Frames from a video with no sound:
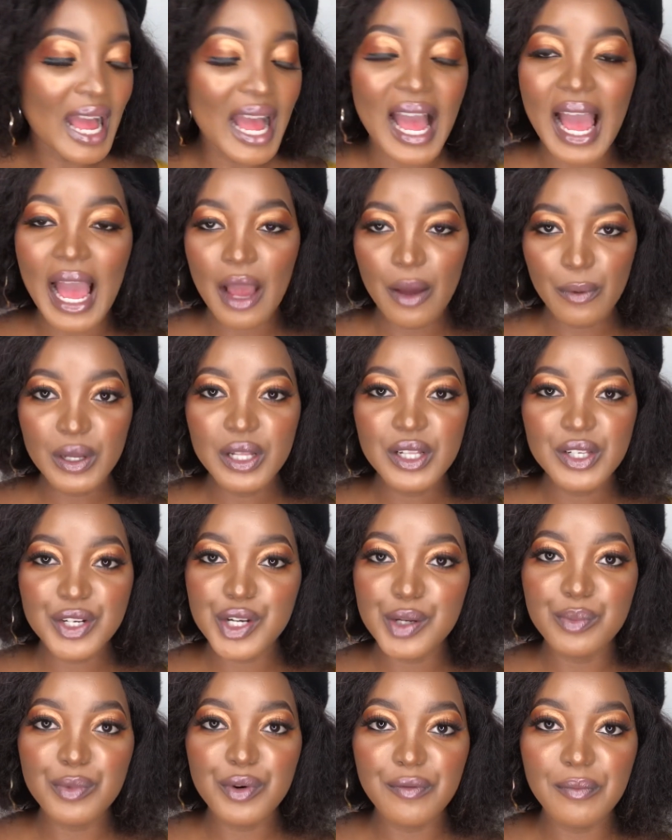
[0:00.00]
will
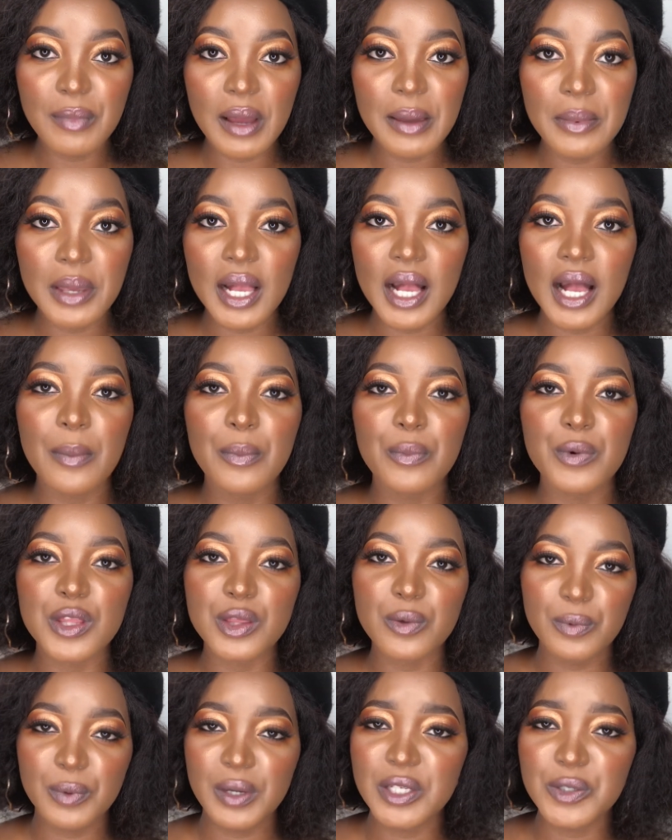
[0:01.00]
remove my makeup with
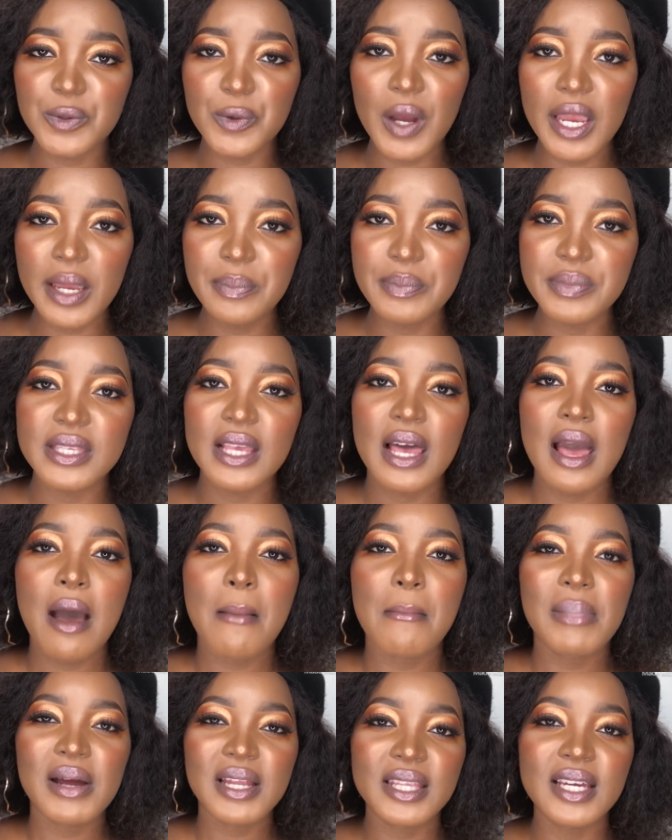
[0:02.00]
wet wipes,
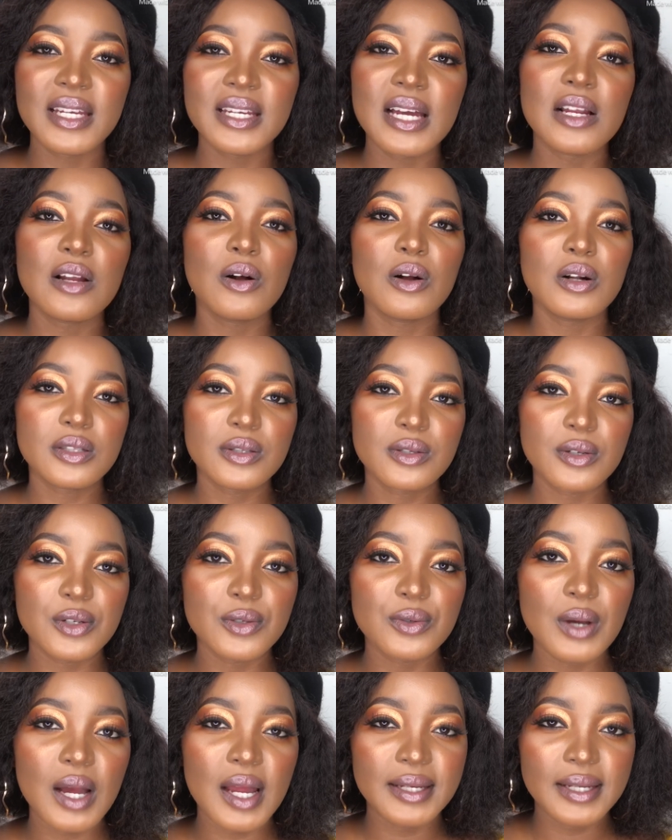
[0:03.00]
but then I'll also
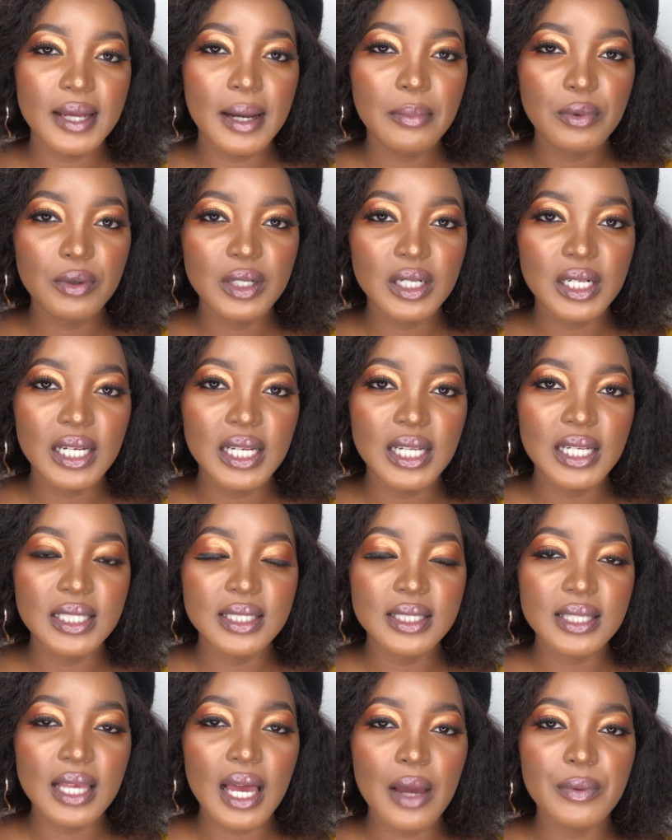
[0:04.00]
do a double
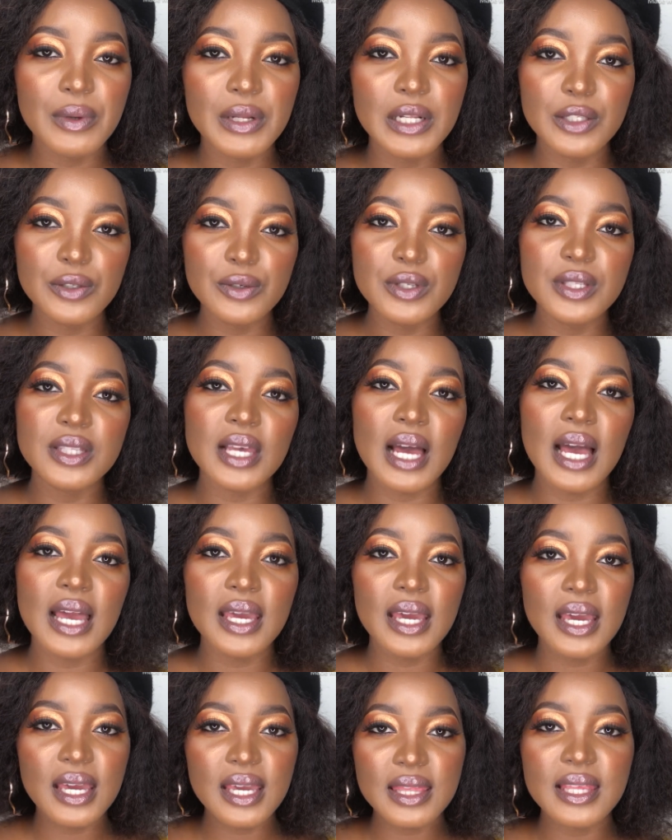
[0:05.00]
cleanse. I will use
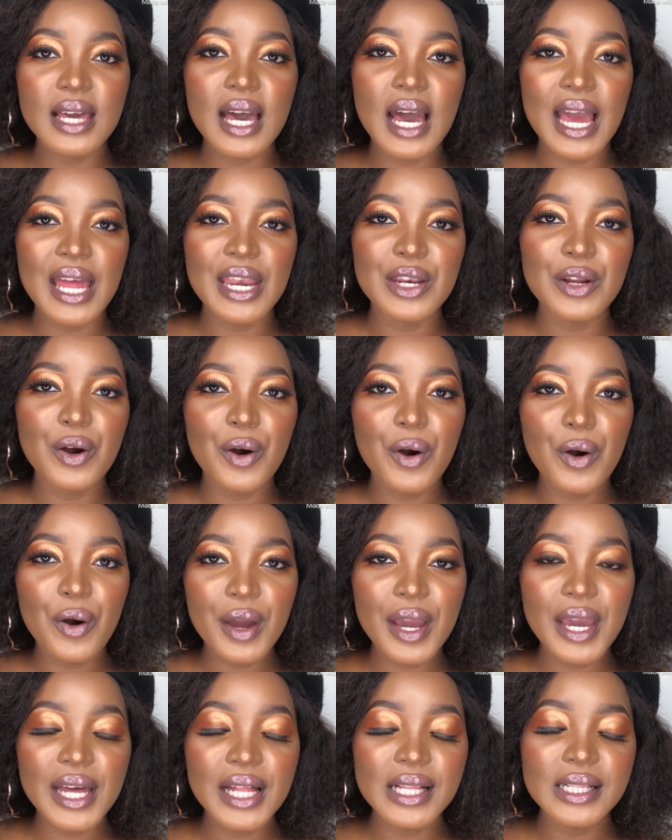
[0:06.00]
either an
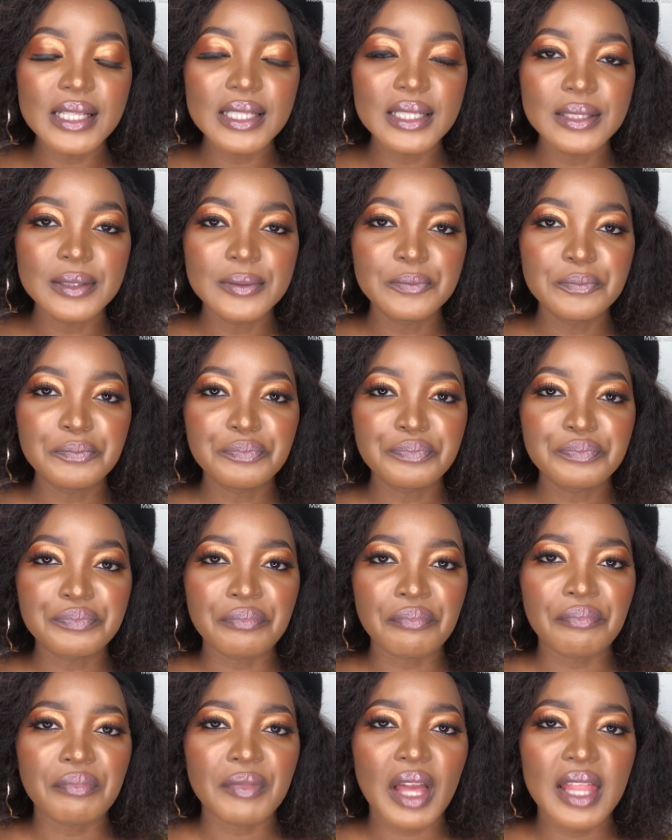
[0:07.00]
oil
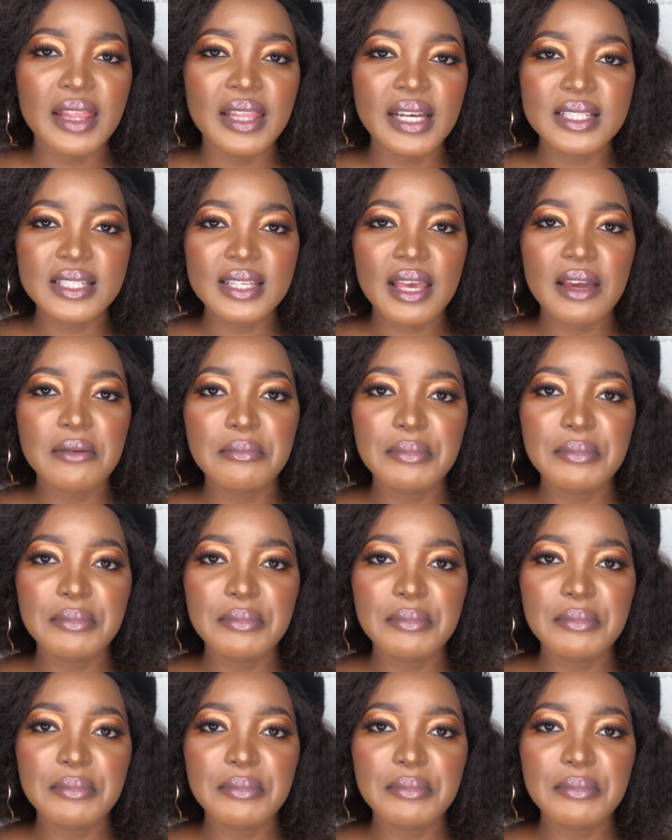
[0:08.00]
that can